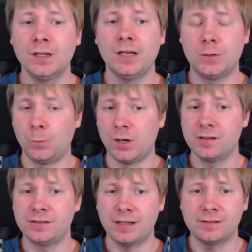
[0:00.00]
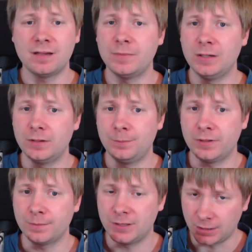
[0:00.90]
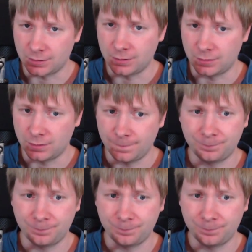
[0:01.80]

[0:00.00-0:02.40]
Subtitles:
It was as Namir had predicted.